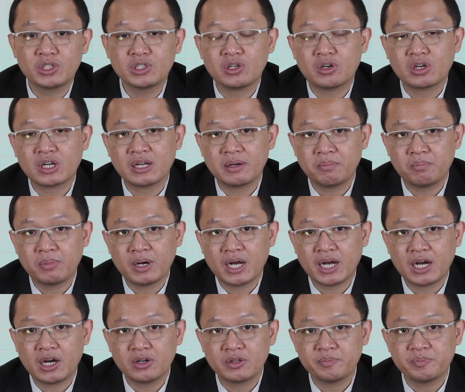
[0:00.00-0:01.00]
We talk
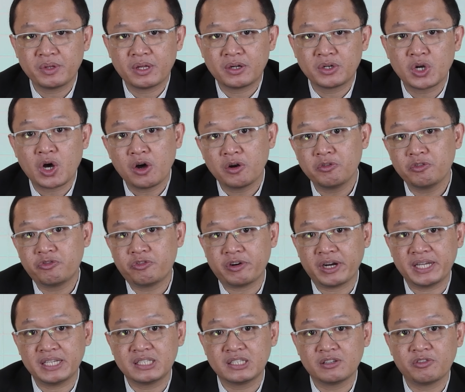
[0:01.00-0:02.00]
about noun
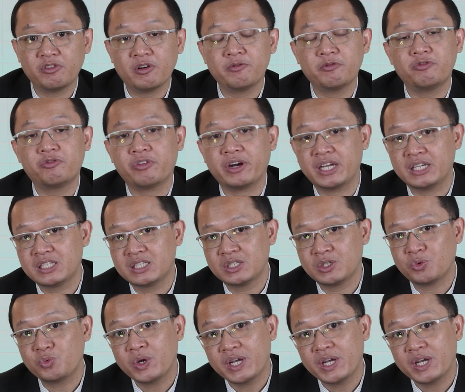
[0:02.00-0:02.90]
phrase, verb phrase.